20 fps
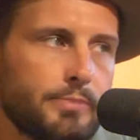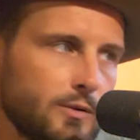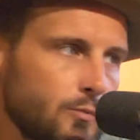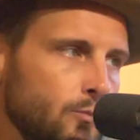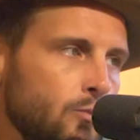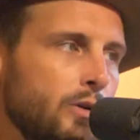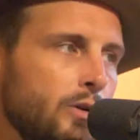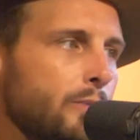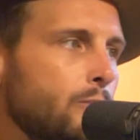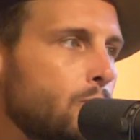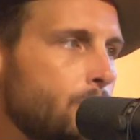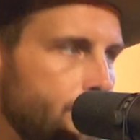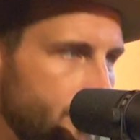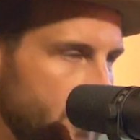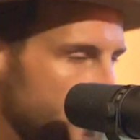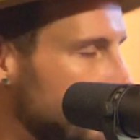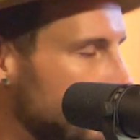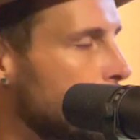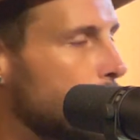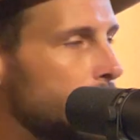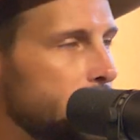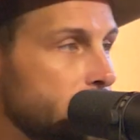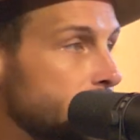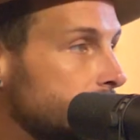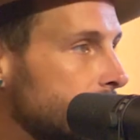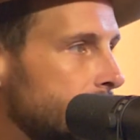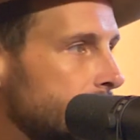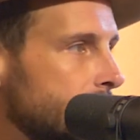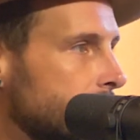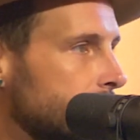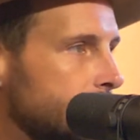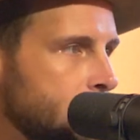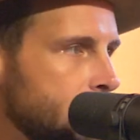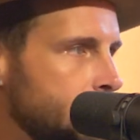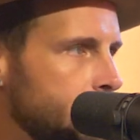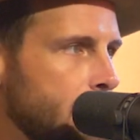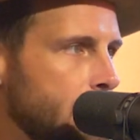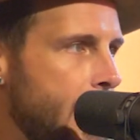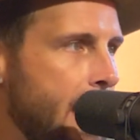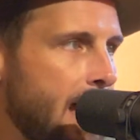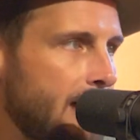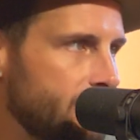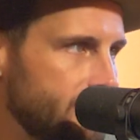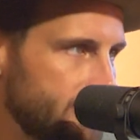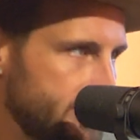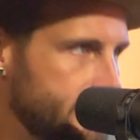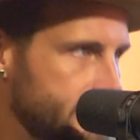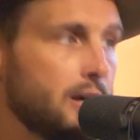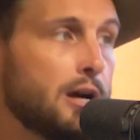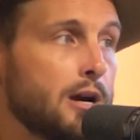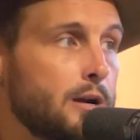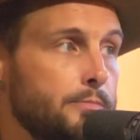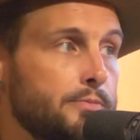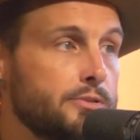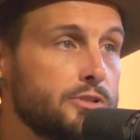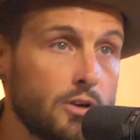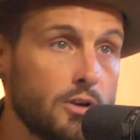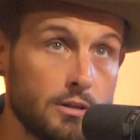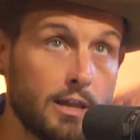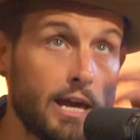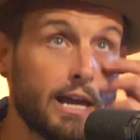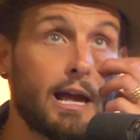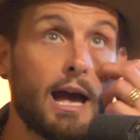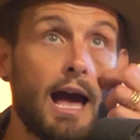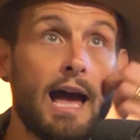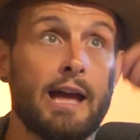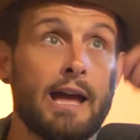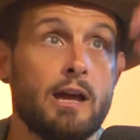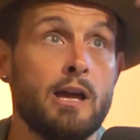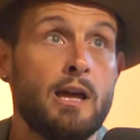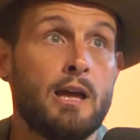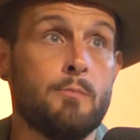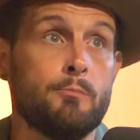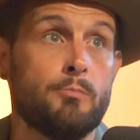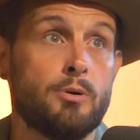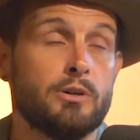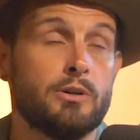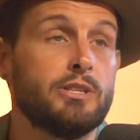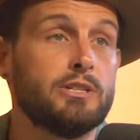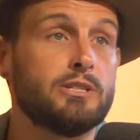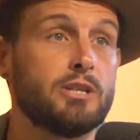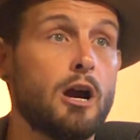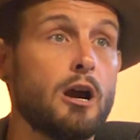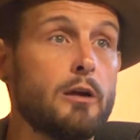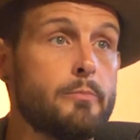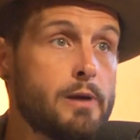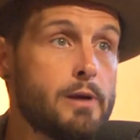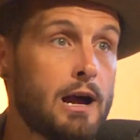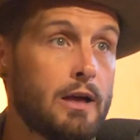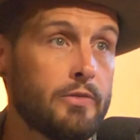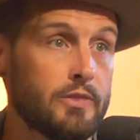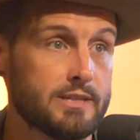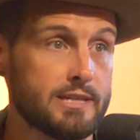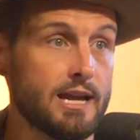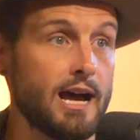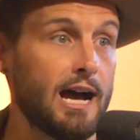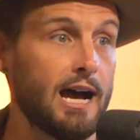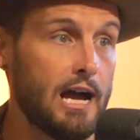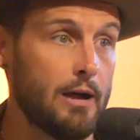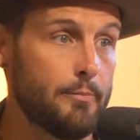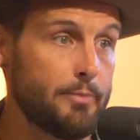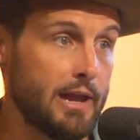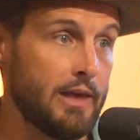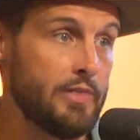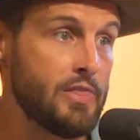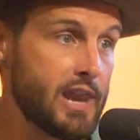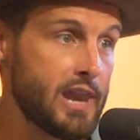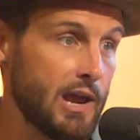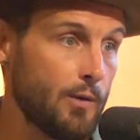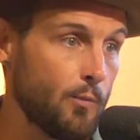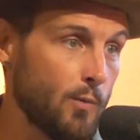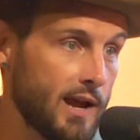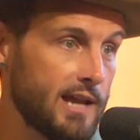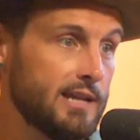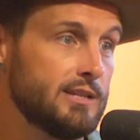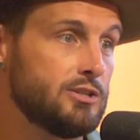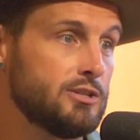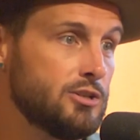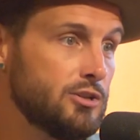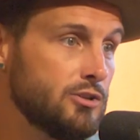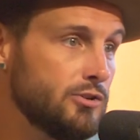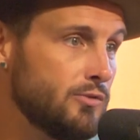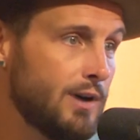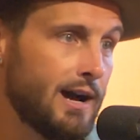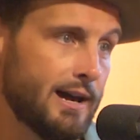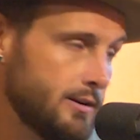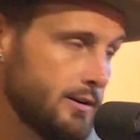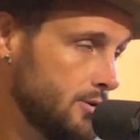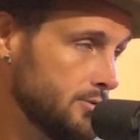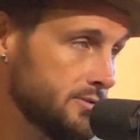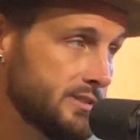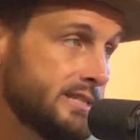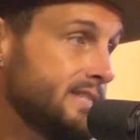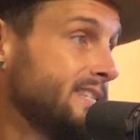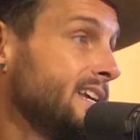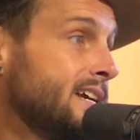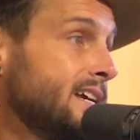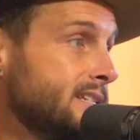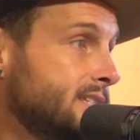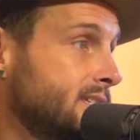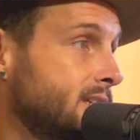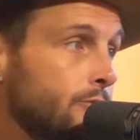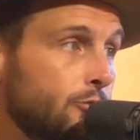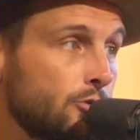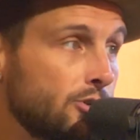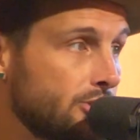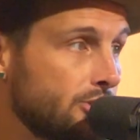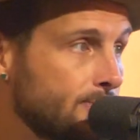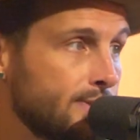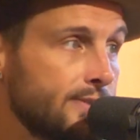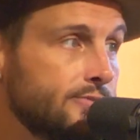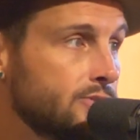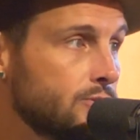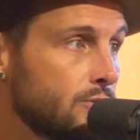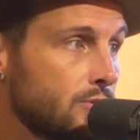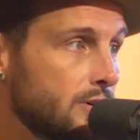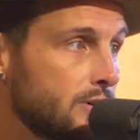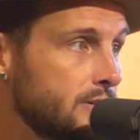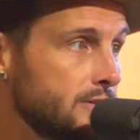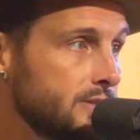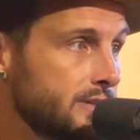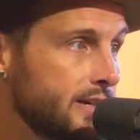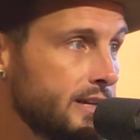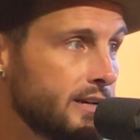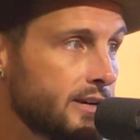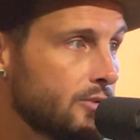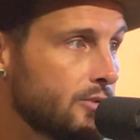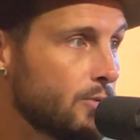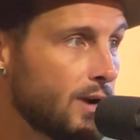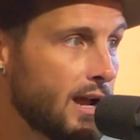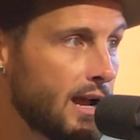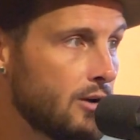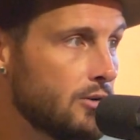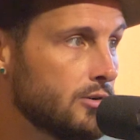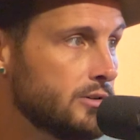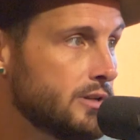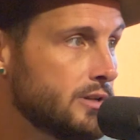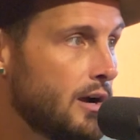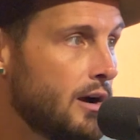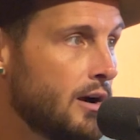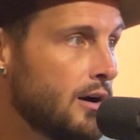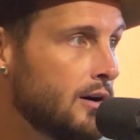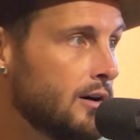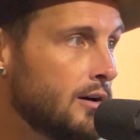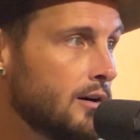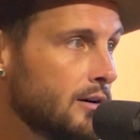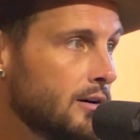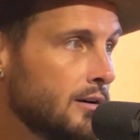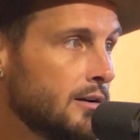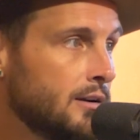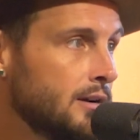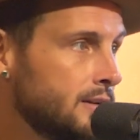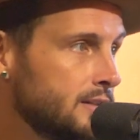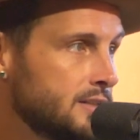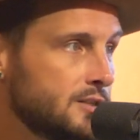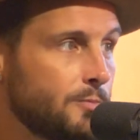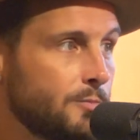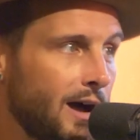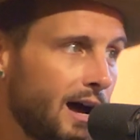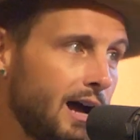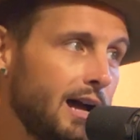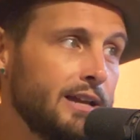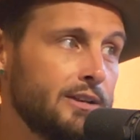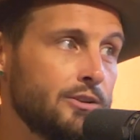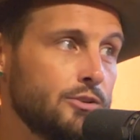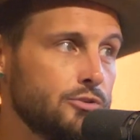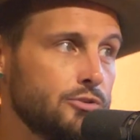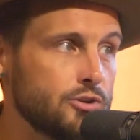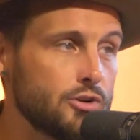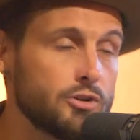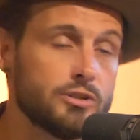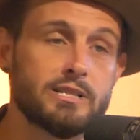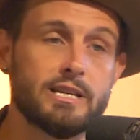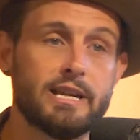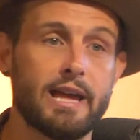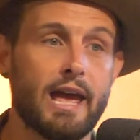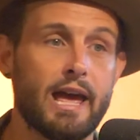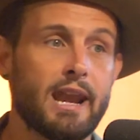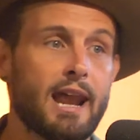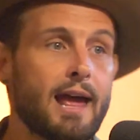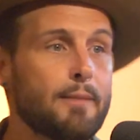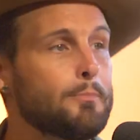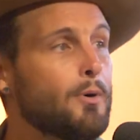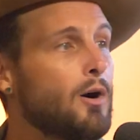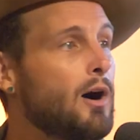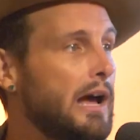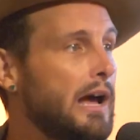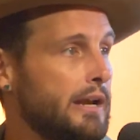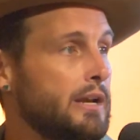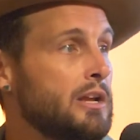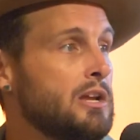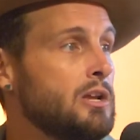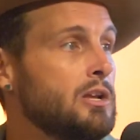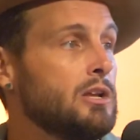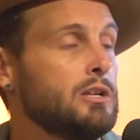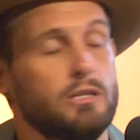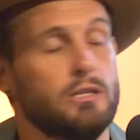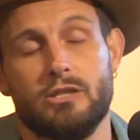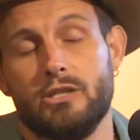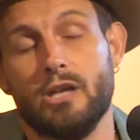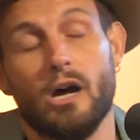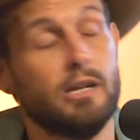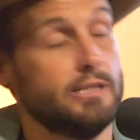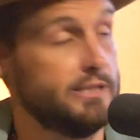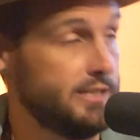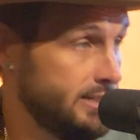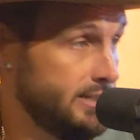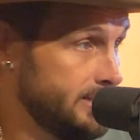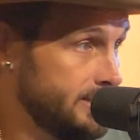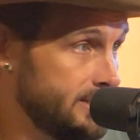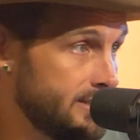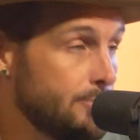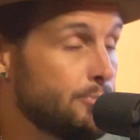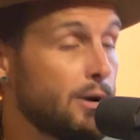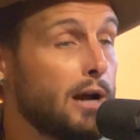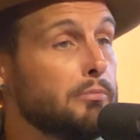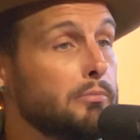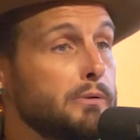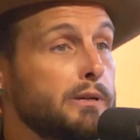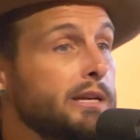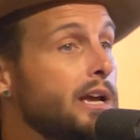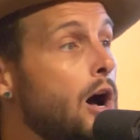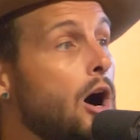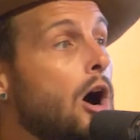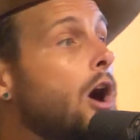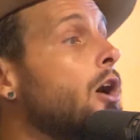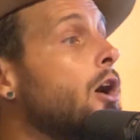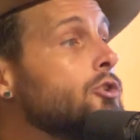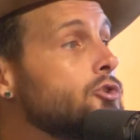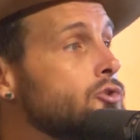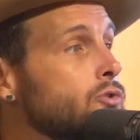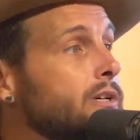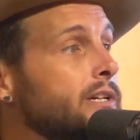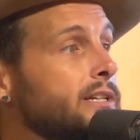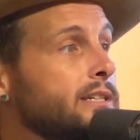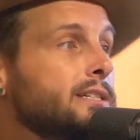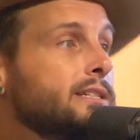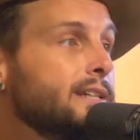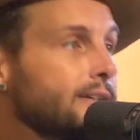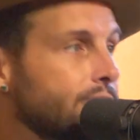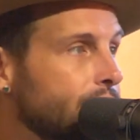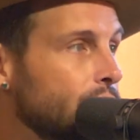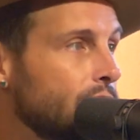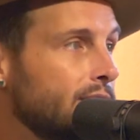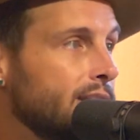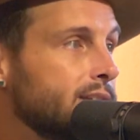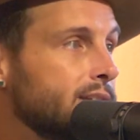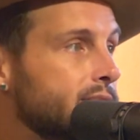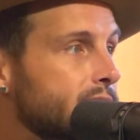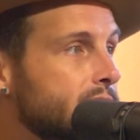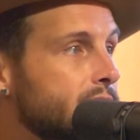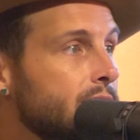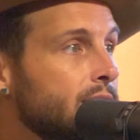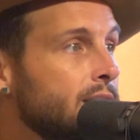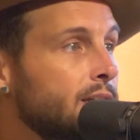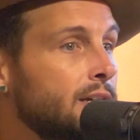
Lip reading: but we weren't just gonna have the tarp. So like I put the tarp on the top, and then I went to 6 different thrift stores in and around our spot in New Jersey, and I bought dozens, probably 100 different